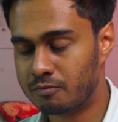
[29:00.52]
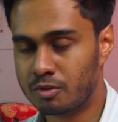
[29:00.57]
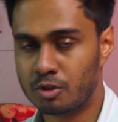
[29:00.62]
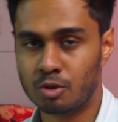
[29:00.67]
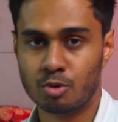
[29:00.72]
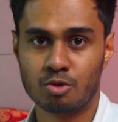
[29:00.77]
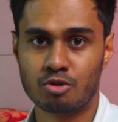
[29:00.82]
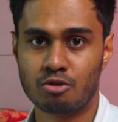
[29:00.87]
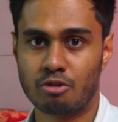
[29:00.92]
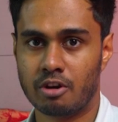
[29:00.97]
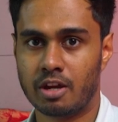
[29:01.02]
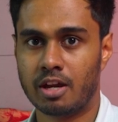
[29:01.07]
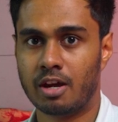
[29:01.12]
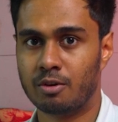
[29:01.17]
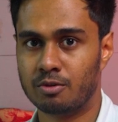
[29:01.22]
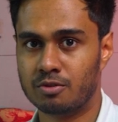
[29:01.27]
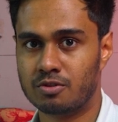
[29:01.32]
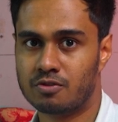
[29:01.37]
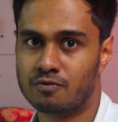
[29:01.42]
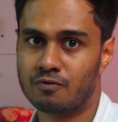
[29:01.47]
user
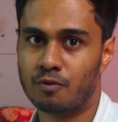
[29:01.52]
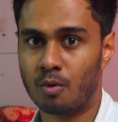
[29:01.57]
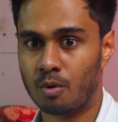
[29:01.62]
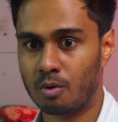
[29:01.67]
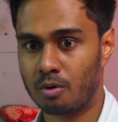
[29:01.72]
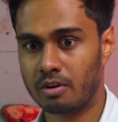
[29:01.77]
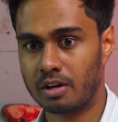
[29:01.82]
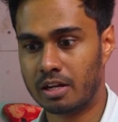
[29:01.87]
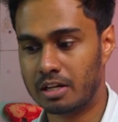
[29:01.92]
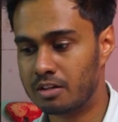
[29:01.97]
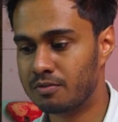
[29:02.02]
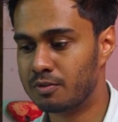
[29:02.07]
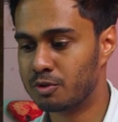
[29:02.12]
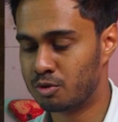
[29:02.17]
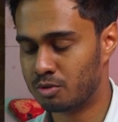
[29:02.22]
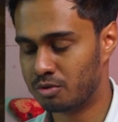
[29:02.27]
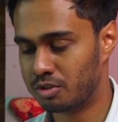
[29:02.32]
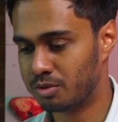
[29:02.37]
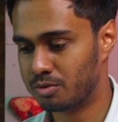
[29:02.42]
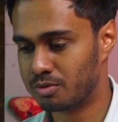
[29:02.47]
accounts for
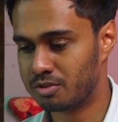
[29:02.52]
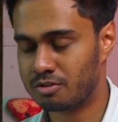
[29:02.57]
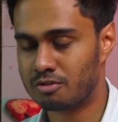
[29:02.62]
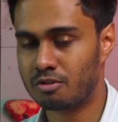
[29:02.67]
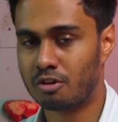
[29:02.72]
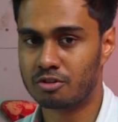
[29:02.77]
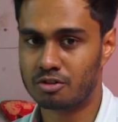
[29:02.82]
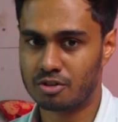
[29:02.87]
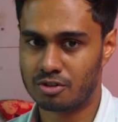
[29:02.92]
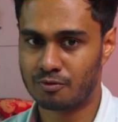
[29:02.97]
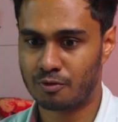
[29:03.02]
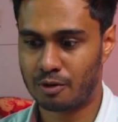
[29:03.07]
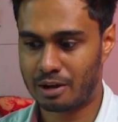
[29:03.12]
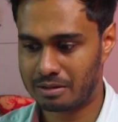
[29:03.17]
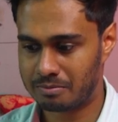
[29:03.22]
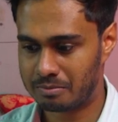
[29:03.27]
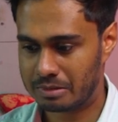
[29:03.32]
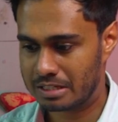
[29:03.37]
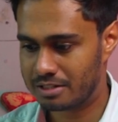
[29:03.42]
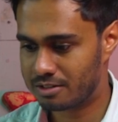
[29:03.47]
individual users, not just for
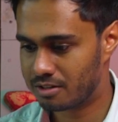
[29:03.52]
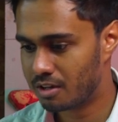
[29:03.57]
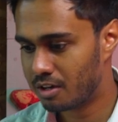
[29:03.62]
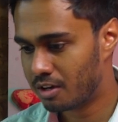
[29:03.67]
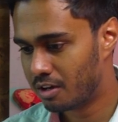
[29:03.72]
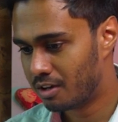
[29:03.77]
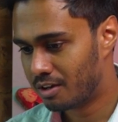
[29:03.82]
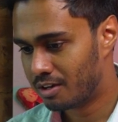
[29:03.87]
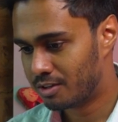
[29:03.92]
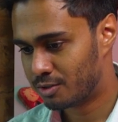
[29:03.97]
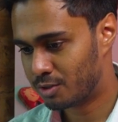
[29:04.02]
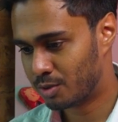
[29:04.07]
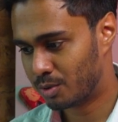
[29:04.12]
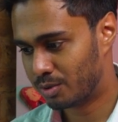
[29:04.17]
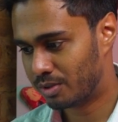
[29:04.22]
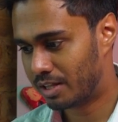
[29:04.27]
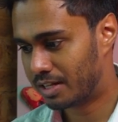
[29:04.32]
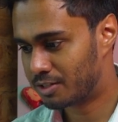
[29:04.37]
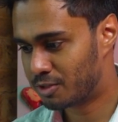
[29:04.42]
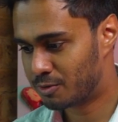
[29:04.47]
admins.
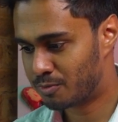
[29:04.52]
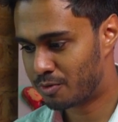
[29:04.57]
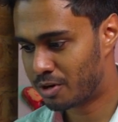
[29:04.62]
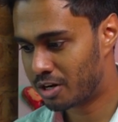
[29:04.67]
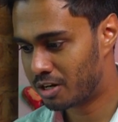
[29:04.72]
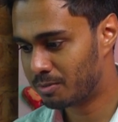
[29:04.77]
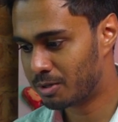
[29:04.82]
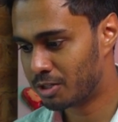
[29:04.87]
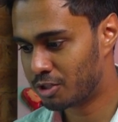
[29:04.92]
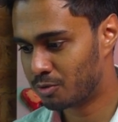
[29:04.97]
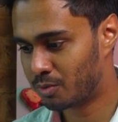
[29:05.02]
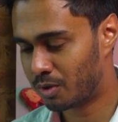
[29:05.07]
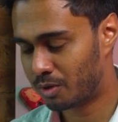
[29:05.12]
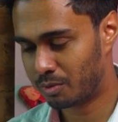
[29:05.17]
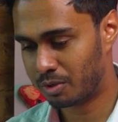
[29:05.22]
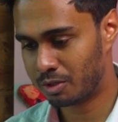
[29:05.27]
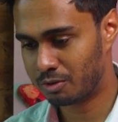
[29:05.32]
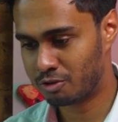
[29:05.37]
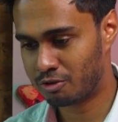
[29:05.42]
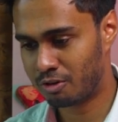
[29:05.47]
So that's pretty much what
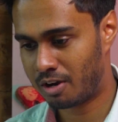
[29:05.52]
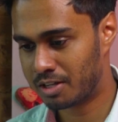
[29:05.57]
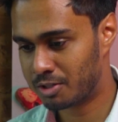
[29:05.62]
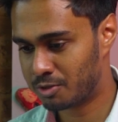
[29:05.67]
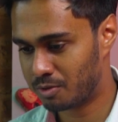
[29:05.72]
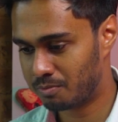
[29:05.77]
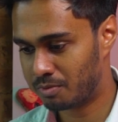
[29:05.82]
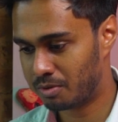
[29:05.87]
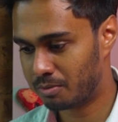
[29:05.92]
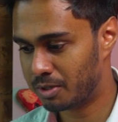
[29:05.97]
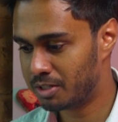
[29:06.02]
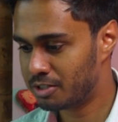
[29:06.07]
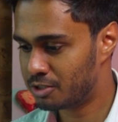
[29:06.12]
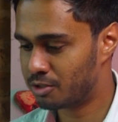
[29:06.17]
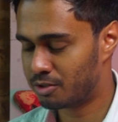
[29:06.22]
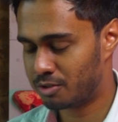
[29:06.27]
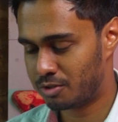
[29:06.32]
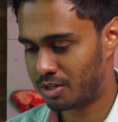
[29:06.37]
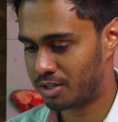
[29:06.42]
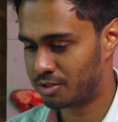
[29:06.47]
we tried to implement.
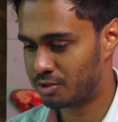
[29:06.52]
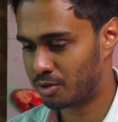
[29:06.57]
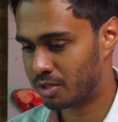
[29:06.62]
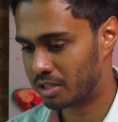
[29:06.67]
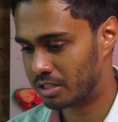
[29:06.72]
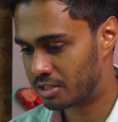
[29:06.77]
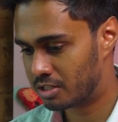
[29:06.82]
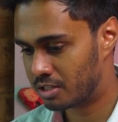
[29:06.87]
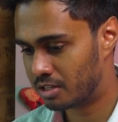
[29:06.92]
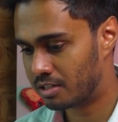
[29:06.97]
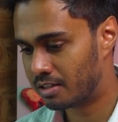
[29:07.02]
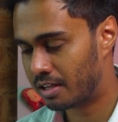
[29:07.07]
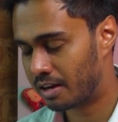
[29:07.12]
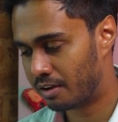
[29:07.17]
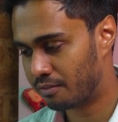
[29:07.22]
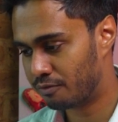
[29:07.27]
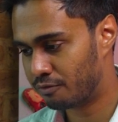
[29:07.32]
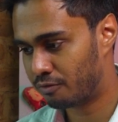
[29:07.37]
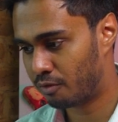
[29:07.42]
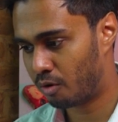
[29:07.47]
So as you can see that
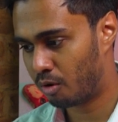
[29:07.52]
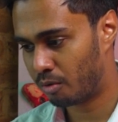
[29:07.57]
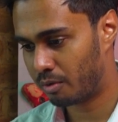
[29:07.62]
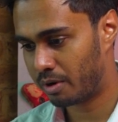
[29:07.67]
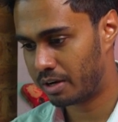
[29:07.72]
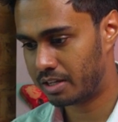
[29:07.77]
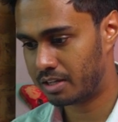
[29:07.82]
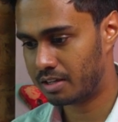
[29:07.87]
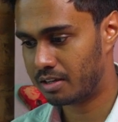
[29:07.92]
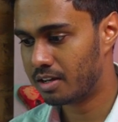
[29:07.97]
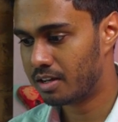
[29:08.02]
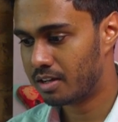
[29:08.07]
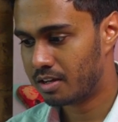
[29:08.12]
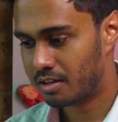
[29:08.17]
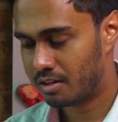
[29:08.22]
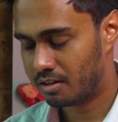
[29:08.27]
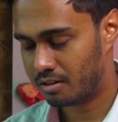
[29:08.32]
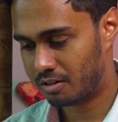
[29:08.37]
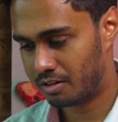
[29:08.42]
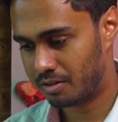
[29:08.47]
I've already
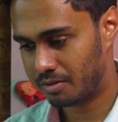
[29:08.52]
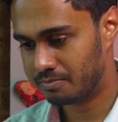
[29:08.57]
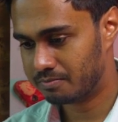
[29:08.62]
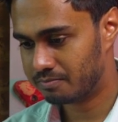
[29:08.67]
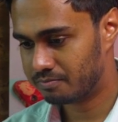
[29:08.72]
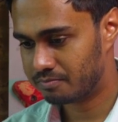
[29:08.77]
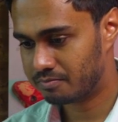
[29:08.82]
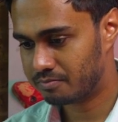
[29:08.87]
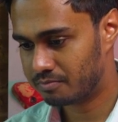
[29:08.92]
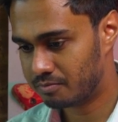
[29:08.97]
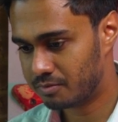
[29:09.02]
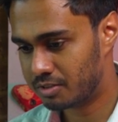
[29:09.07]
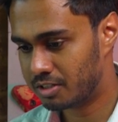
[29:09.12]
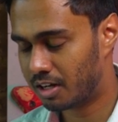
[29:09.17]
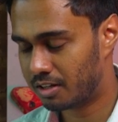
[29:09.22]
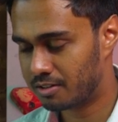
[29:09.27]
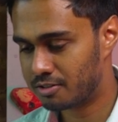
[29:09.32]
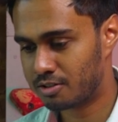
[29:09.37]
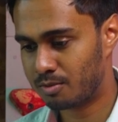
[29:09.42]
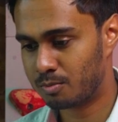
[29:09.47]

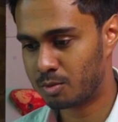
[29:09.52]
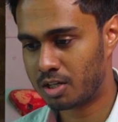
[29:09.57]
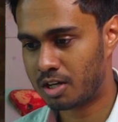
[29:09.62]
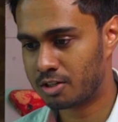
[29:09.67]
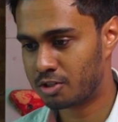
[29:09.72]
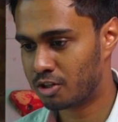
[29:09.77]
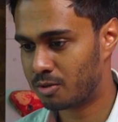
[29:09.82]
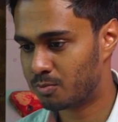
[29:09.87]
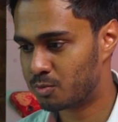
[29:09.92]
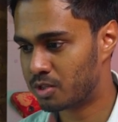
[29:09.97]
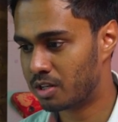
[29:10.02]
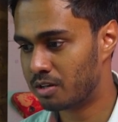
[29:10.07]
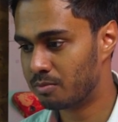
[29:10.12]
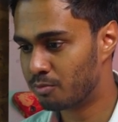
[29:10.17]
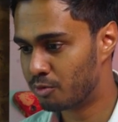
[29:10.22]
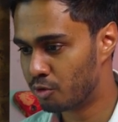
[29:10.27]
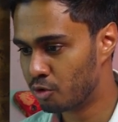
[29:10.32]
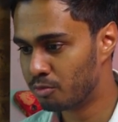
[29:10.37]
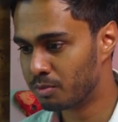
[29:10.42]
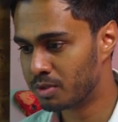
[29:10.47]
done some touch-ups and
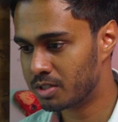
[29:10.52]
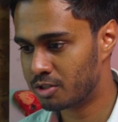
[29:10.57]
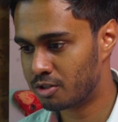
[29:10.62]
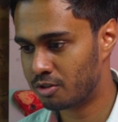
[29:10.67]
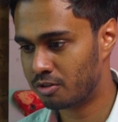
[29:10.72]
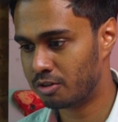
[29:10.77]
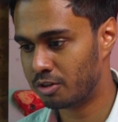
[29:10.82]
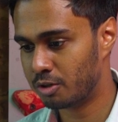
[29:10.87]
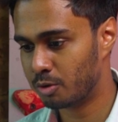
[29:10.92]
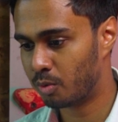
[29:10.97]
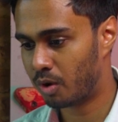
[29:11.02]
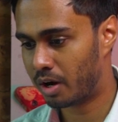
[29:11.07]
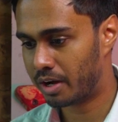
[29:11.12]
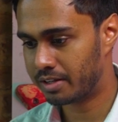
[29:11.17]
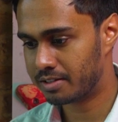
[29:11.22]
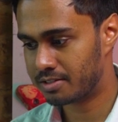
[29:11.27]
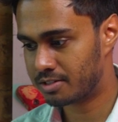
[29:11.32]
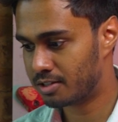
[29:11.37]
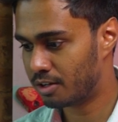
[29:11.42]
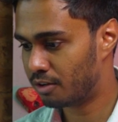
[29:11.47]
improvements to the
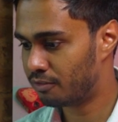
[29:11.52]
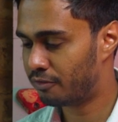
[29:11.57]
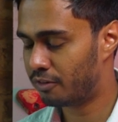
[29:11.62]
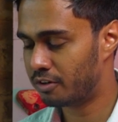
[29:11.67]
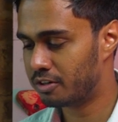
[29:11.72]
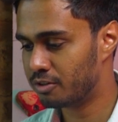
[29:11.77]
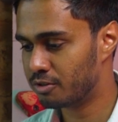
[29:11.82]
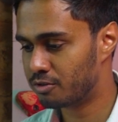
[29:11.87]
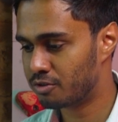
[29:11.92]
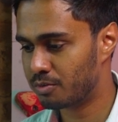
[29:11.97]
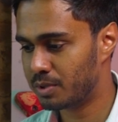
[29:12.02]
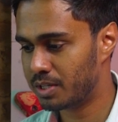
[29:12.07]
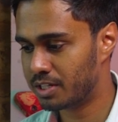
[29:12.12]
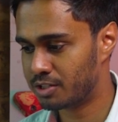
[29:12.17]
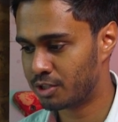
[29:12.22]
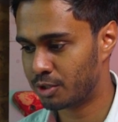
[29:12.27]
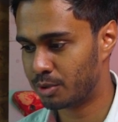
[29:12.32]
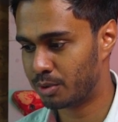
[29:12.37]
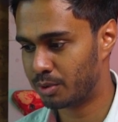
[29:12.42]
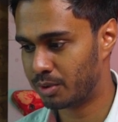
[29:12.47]
UI itself on NutriWeek,
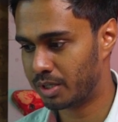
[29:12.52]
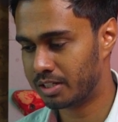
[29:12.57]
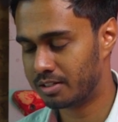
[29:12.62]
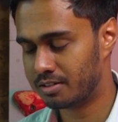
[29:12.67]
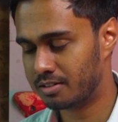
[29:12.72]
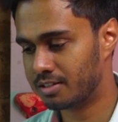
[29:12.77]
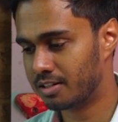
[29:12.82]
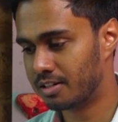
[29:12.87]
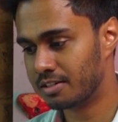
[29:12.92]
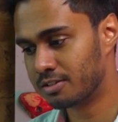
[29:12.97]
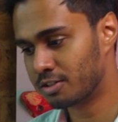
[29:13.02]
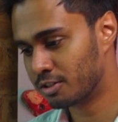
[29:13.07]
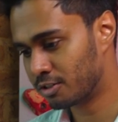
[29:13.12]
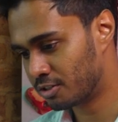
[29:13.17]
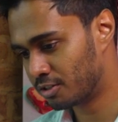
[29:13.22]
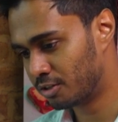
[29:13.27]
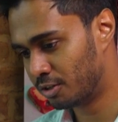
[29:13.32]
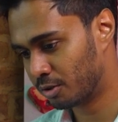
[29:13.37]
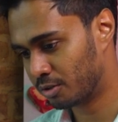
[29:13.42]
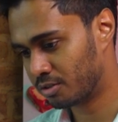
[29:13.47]
so it
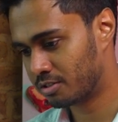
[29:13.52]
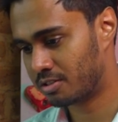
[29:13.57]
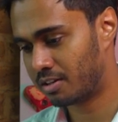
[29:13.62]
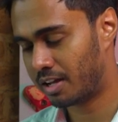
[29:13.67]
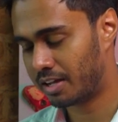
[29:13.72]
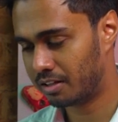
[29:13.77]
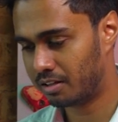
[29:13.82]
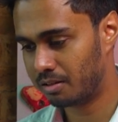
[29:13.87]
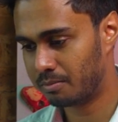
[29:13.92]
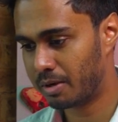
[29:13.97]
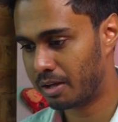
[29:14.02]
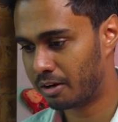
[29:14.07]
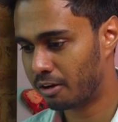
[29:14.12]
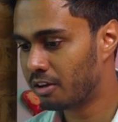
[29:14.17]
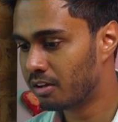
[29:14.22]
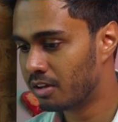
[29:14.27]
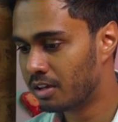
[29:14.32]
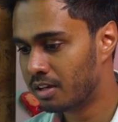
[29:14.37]
does look slightly better.